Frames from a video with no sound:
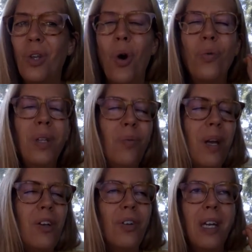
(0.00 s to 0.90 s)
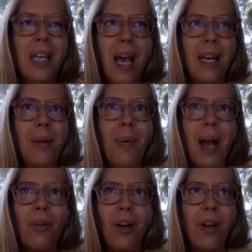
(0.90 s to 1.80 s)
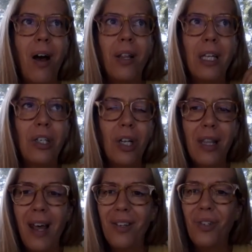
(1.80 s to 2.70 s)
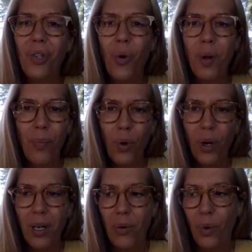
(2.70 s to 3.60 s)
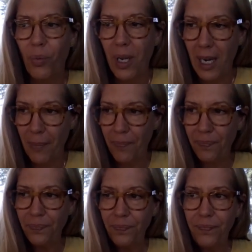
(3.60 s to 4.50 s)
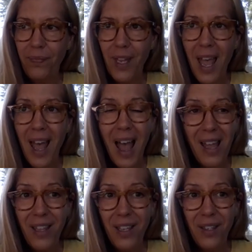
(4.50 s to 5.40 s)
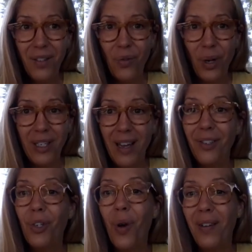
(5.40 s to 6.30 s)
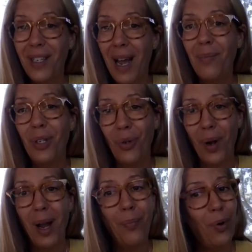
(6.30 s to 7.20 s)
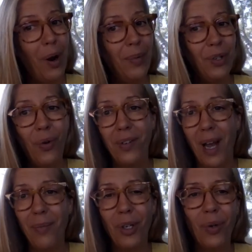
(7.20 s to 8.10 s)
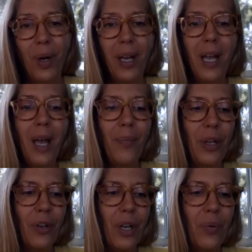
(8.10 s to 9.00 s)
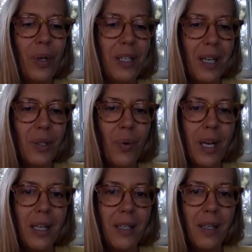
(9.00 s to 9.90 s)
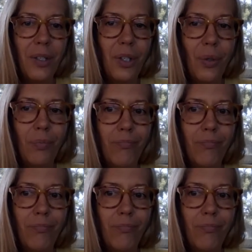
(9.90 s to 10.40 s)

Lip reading: the only way you're going to get any background knowledge. And that is so important with reading. And this quick test, you have time to do it. I promise you have time to do it. But you're going to read text one and text two.